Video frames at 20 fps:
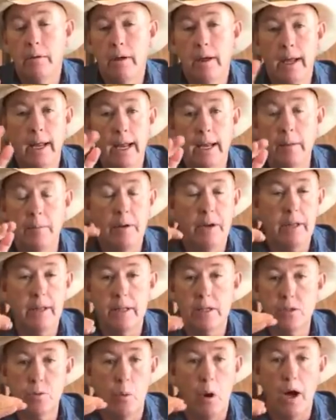Anybody
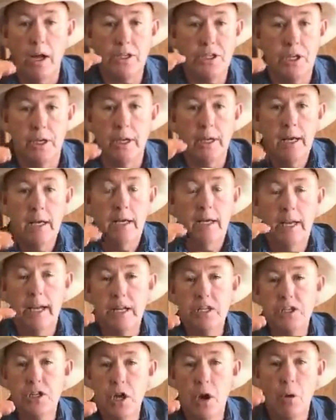that's watching, let
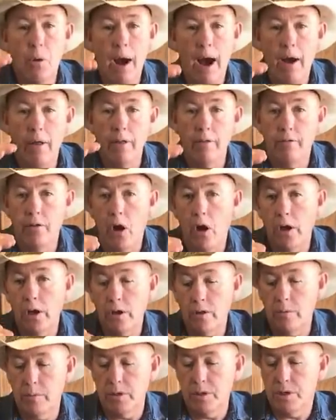us know how the
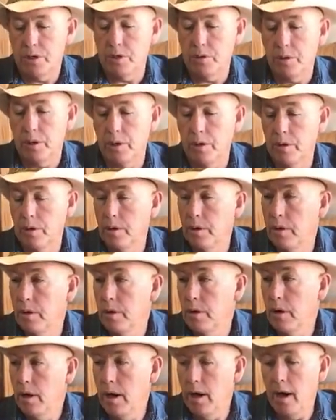volume is doing.
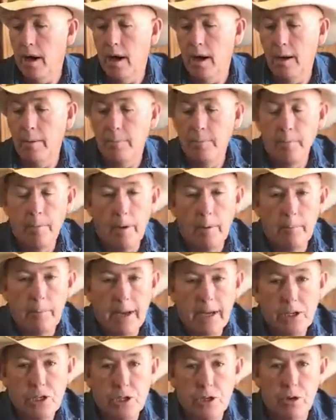Um,
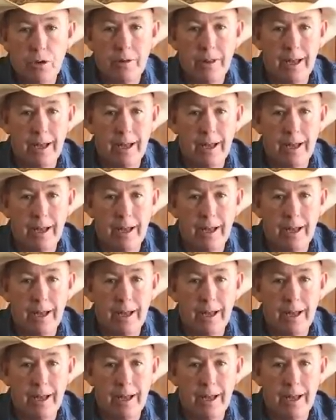make sure